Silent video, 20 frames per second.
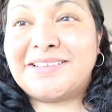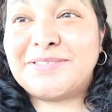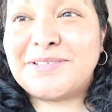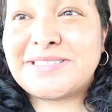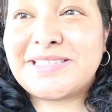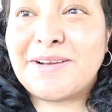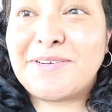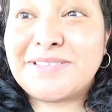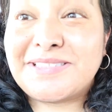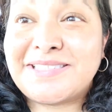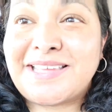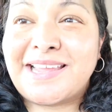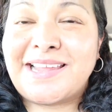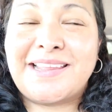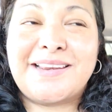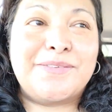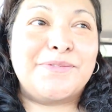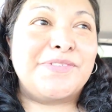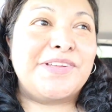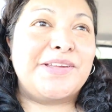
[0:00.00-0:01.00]
As I was
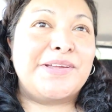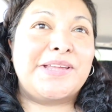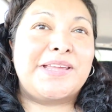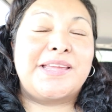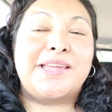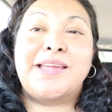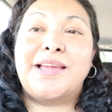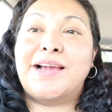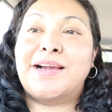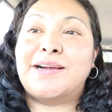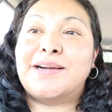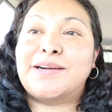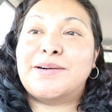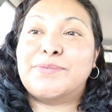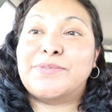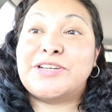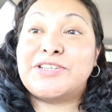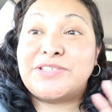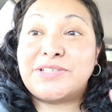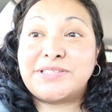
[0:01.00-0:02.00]
saying, we
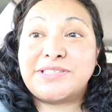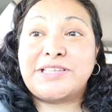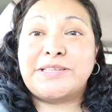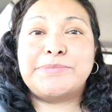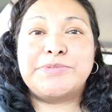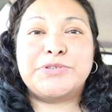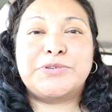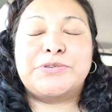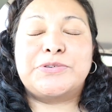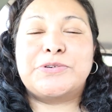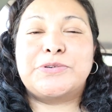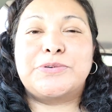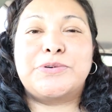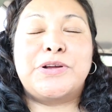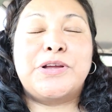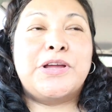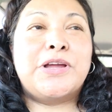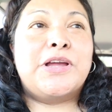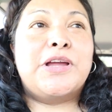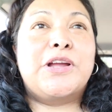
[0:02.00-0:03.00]
went to the same school,
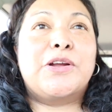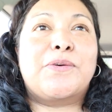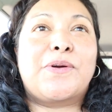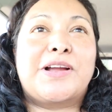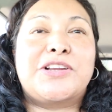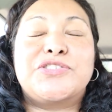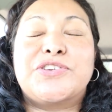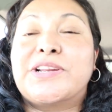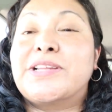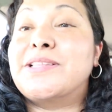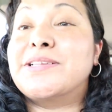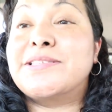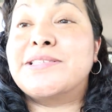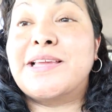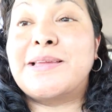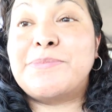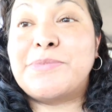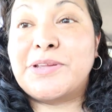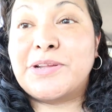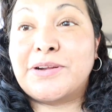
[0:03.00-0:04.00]
graduated the
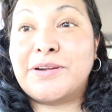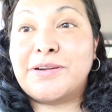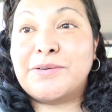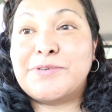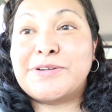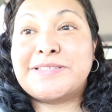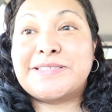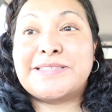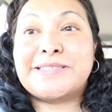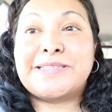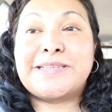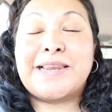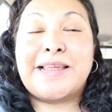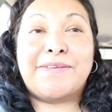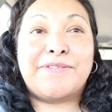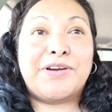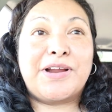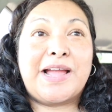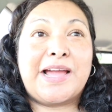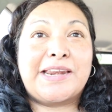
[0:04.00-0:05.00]
same year. We just
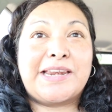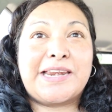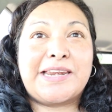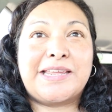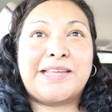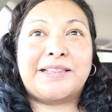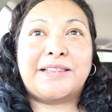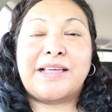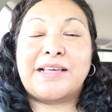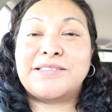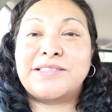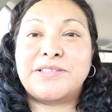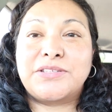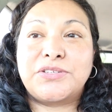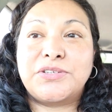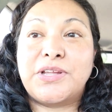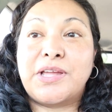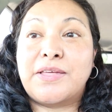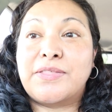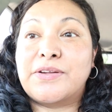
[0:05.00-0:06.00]
never had any
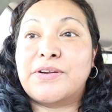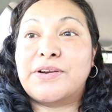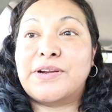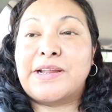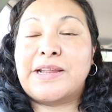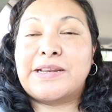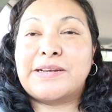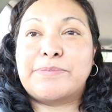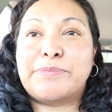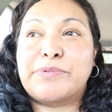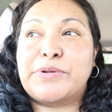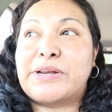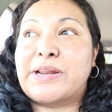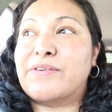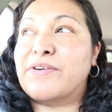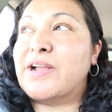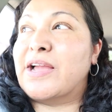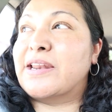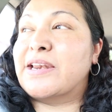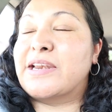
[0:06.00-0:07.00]
classes together, and we
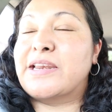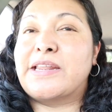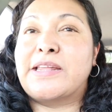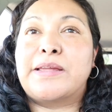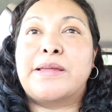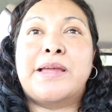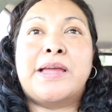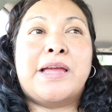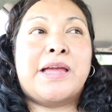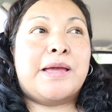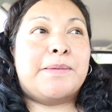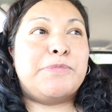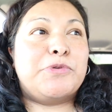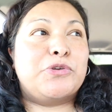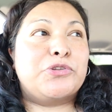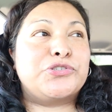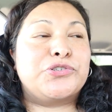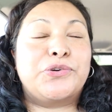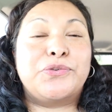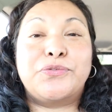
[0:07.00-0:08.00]
never had any
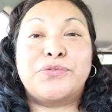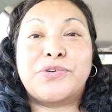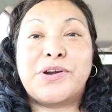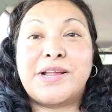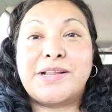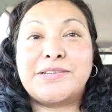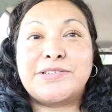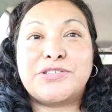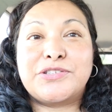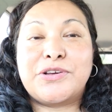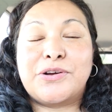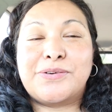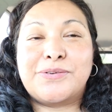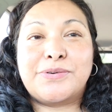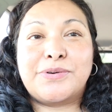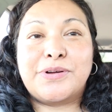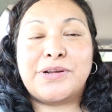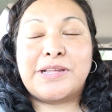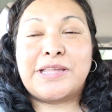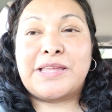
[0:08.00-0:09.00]
mutual friends.
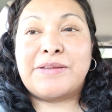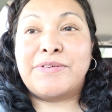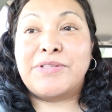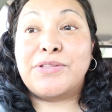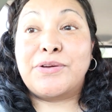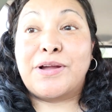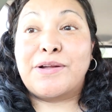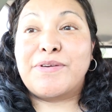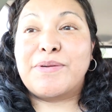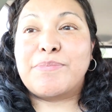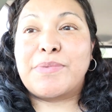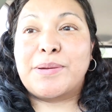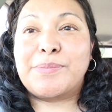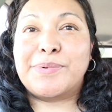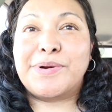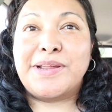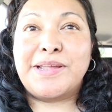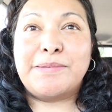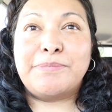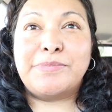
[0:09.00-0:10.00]
So even though I
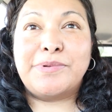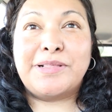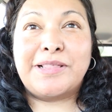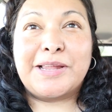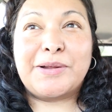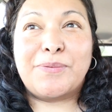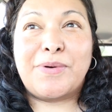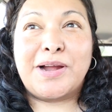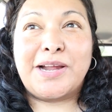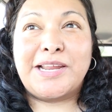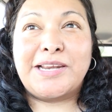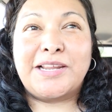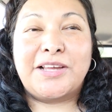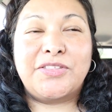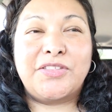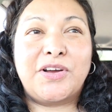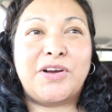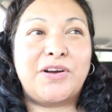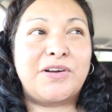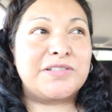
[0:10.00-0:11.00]
remember him like walking
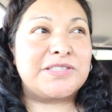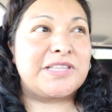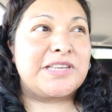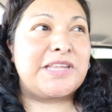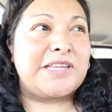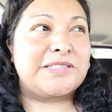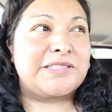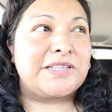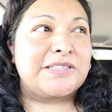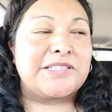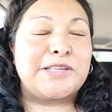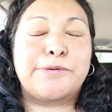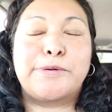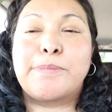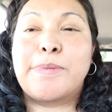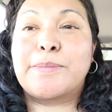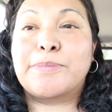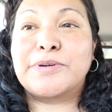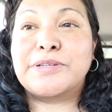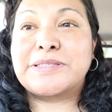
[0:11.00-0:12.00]
down the halls, and he says he
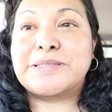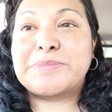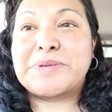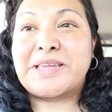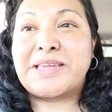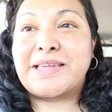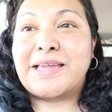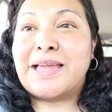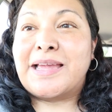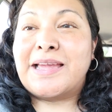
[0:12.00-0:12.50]
remembers me,